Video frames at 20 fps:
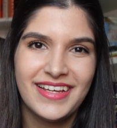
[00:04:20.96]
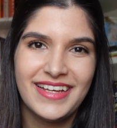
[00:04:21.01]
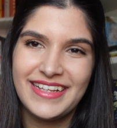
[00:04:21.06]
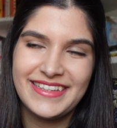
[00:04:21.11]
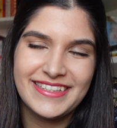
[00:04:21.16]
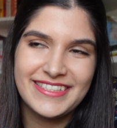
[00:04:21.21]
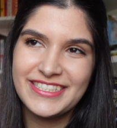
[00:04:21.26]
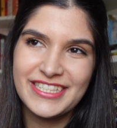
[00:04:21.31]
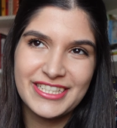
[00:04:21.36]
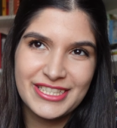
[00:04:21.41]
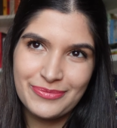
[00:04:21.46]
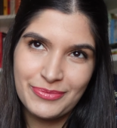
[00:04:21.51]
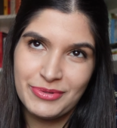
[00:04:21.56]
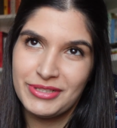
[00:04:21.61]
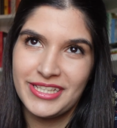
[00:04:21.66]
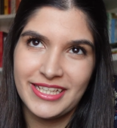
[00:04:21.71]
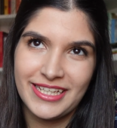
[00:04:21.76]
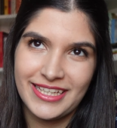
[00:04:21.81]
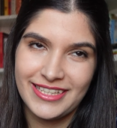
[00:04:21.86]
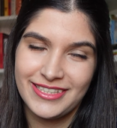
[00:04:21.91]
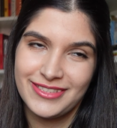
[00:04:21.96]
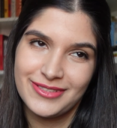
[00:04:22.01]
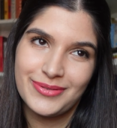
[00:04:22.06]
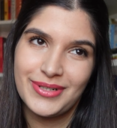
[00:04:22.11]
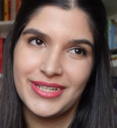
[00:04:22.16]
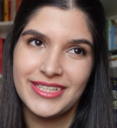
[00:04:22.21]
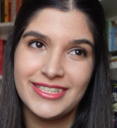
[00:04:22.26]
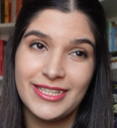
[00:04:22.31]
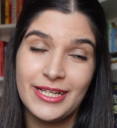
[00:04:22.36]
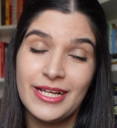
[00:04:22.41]
it's just ridiculous,
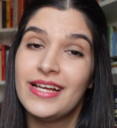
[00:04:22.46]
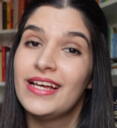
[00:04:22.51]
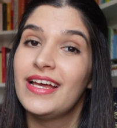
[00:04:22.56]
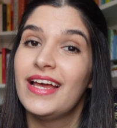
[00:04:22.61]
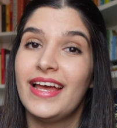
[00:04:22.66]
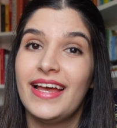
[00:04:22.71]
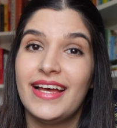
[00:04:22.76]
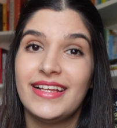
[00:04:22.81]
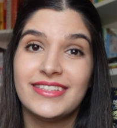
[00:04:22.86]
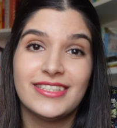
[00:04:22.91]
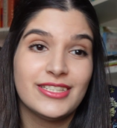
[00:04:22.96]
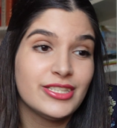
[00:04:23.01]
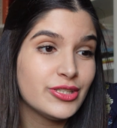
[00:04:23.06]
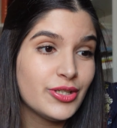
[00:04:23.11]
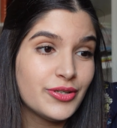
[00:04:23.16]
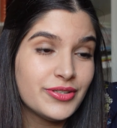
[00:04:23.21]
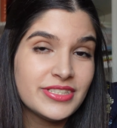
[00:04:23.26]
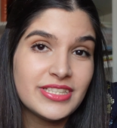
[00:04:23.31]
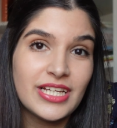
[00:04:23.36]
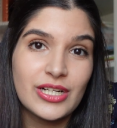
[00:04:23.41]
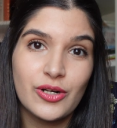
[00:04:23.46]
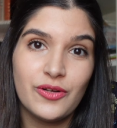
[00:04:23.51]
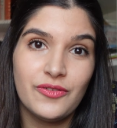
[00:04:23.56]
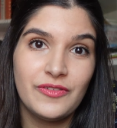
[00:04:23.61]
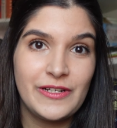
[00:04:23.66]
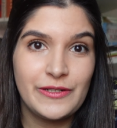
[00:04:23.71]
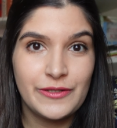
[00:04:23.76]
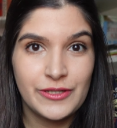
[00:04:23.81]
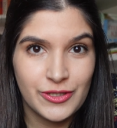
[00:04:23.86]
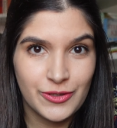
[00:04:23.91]
right? And the stories are all
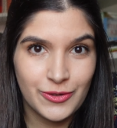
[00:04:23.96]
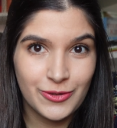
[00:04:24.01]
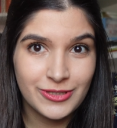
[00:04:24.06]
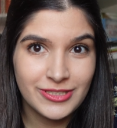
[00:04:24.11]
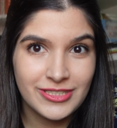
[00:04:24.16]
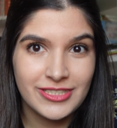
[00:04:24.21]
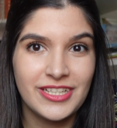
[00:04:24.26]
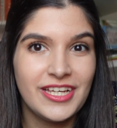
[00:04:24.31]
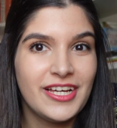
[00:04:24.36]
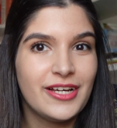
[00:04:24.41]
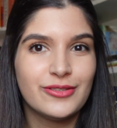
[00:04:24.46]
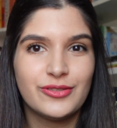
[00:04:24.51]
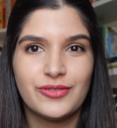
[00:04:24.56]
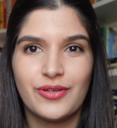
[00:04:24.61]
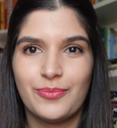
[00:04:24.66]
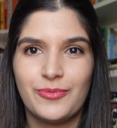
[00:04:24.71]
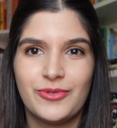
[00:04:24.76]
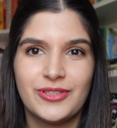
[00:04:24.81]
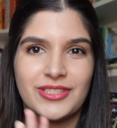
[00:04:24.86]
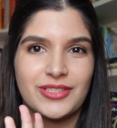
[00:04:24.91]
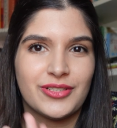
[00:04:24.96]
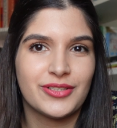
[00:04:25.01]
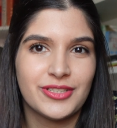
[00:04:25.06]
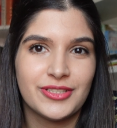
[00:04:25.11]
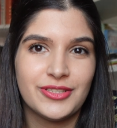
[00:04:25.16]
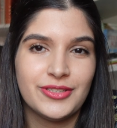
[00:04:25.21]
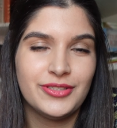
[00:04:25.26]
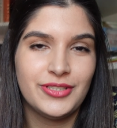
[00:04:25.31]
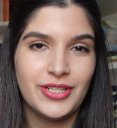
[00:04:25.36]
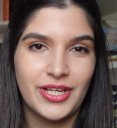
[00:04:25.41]
very short. He goes from one
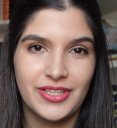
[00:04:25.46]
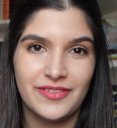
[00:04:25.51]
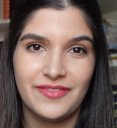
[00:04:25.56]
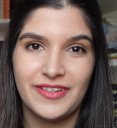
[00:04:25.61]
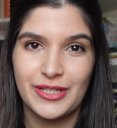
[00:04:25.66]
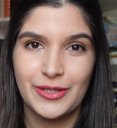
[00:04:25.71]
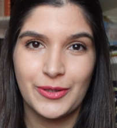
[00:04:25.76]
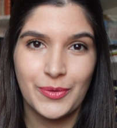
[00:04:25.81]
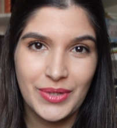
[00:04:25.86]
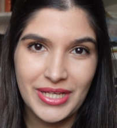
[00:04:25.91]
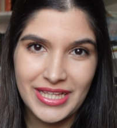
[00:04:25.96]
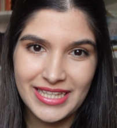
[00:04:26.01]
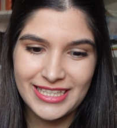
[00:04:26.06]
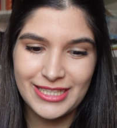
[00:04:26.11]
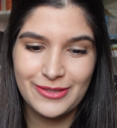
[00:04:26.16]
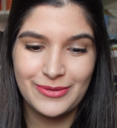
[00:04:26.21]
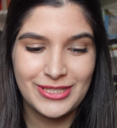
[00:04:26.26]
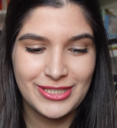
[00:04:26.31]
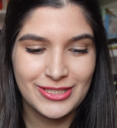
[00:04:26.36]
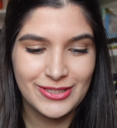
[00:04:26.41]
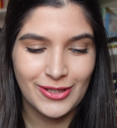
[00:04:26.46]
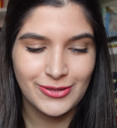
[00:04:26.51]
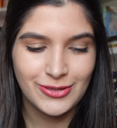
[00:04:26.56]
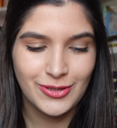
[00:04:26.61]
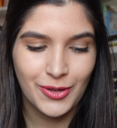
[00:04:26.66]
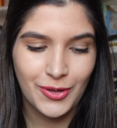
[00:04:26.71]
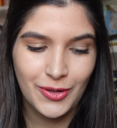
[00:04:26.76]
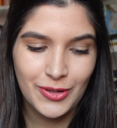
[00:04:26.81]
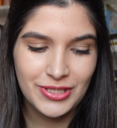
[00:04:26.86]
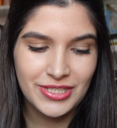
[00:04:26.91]
story to the other very quickly, which is
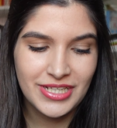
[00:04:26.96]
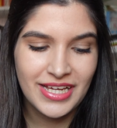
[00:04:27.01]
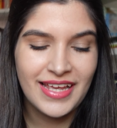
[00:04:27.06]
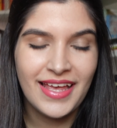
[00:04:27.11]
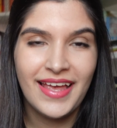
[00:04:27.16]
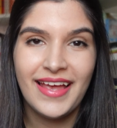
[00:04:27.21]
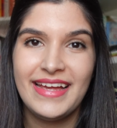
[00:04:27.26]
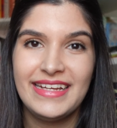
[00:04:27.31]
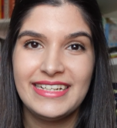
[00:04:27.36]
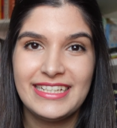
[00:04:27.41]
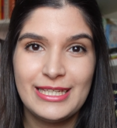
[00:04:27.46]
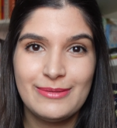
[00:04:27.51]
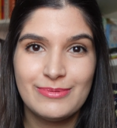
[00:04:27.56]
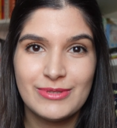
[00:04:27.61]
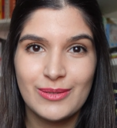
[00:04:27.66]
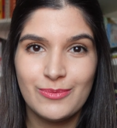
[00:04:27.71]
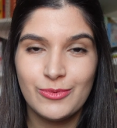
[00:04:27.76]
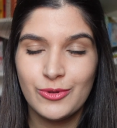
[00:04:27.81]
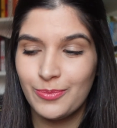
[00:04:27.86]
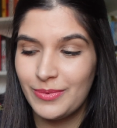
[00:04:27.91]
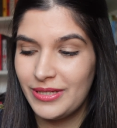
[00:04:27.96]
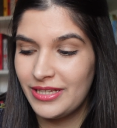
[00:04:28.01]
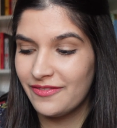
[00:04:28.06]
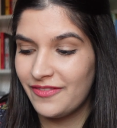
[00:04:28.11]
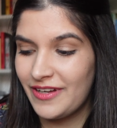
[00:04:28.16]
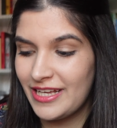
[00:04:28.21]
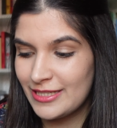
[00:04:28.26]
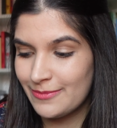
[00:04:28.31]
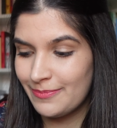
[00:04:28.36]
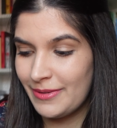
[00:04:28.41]
also good and keeps the book being
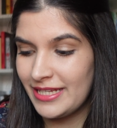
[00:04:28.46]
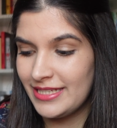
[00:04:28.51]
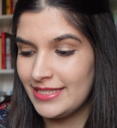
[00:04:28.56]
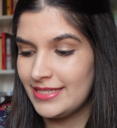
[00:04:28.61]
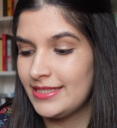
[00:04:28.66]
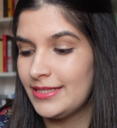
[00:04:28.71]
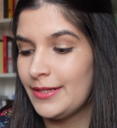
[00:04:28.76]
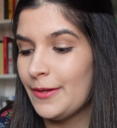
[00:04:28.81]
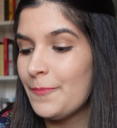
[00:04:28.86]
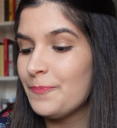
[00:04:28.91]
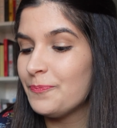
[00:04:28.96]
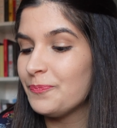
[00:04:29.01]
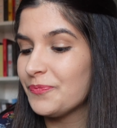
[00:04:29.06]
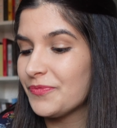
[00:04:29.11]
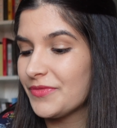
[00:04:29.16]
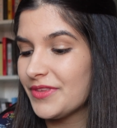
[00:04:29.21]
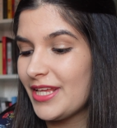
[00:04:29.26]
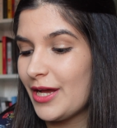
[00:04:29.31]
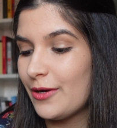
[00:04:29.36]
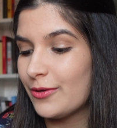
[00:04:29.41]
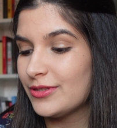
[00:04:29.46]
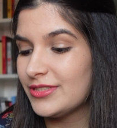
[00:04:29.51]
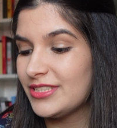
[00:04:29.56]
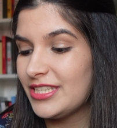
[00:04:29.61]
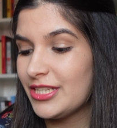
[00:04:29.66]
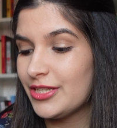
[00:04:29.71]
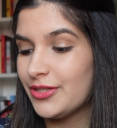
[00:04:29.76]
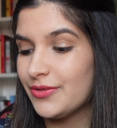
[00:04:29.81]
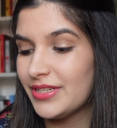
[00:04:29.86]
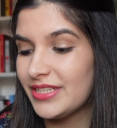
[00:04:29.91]
fast-paced. Now,
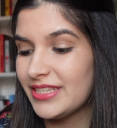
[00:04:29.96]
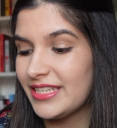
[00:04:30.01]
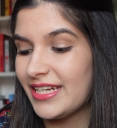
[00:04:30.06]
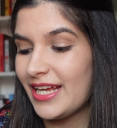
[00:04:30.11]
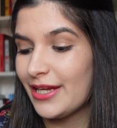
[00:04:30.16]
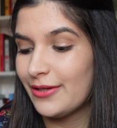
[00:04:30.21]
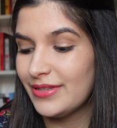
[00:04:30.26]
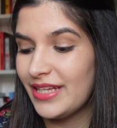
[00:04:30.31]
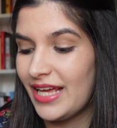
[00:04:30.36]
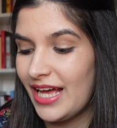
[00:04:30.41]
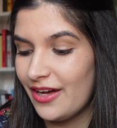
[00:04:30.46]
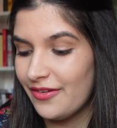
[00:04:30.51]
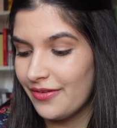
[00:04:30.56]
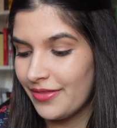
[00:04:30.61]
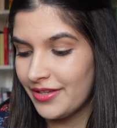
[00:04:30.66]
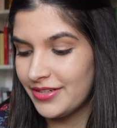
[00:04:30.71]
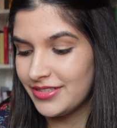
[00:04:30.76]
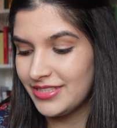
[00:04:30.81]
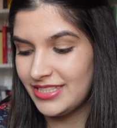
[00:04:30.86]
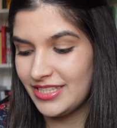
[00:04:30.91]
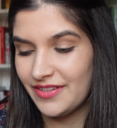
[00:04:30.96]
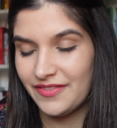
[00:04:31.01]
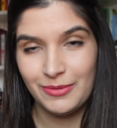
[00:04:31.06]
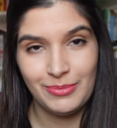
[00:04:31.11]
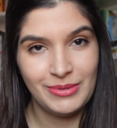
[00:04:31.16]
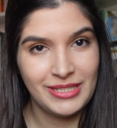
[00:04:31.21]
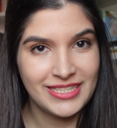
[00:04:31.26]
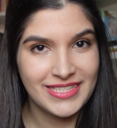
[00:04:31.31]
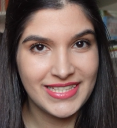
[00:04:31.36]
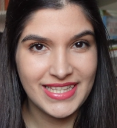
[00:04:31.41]
considering that I only have
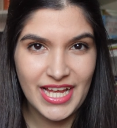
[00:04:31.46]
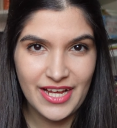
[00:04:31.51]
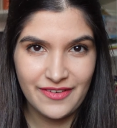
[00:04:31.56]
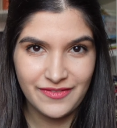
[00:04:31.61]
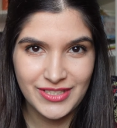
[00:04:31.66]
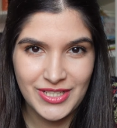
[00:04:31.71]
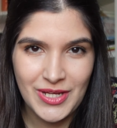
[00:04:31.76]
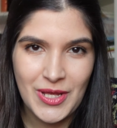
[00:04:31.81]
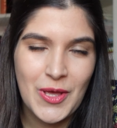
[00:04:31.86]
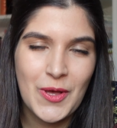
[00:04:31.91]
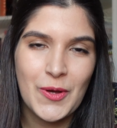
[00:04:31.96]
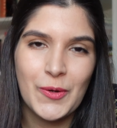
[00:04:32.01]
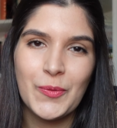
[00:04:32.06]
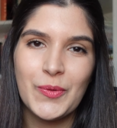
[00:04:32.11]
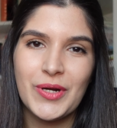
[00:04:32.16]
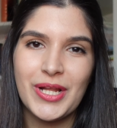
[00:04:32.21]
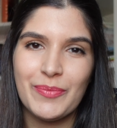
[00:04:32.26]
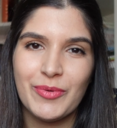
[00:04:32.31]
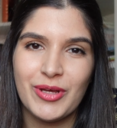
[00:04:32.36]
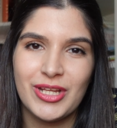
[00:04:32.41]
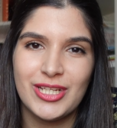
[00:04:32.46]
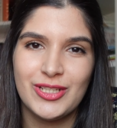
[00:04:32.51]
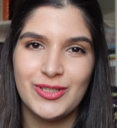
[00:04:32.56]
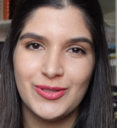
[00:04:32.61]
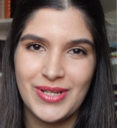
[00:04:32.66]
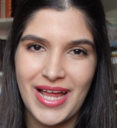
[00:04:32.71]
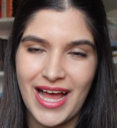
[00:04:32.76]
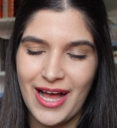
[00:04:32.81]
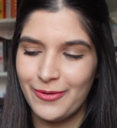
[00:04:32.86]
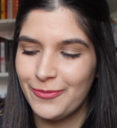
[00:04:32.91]
37 minutes left, what I'm gonna
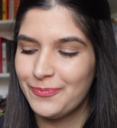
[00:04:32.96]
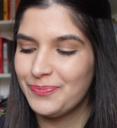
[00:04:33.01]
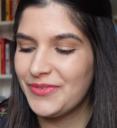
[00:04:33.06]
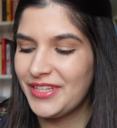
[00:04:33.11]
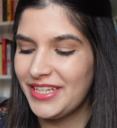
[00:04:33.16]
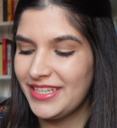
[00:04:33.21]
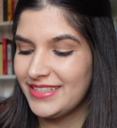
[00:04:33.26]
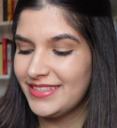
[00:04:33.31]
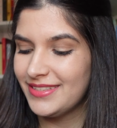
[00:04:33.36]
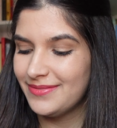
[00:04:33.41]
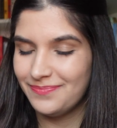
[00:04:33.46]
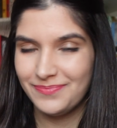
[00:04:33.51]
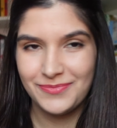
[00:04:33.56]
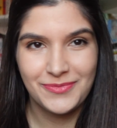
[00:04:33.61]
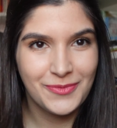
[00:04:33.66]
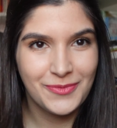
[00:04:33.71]
do now is